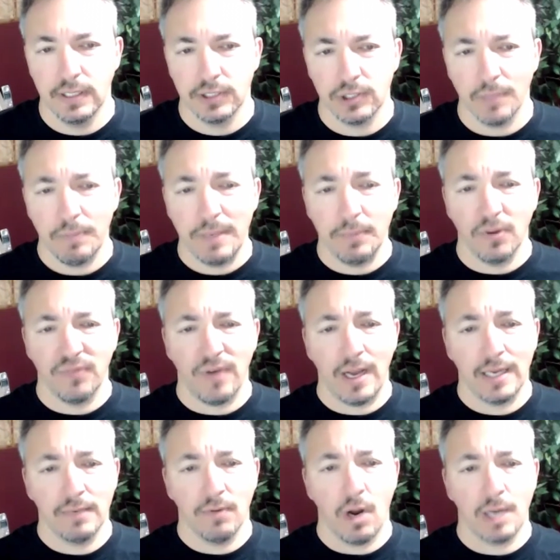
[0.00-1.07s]
Some people
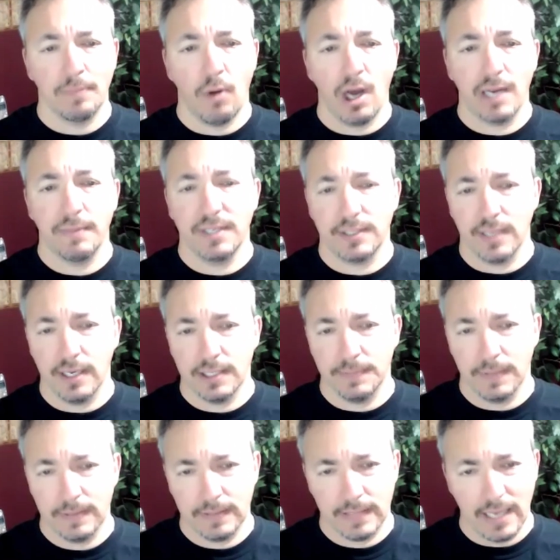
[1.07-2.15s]
find rock bottom, he says,
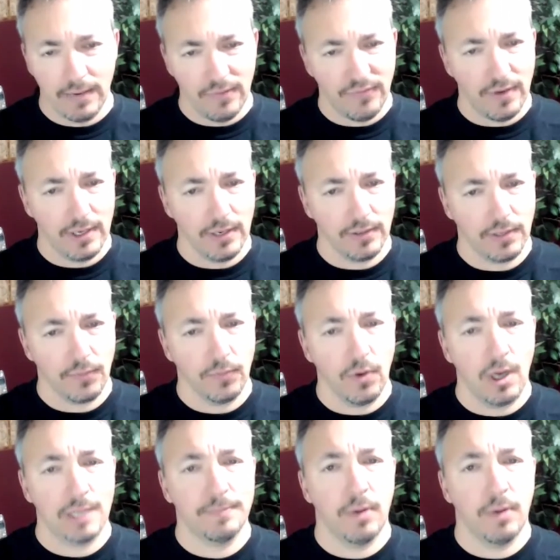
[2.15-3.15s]
but Kevin found out that rock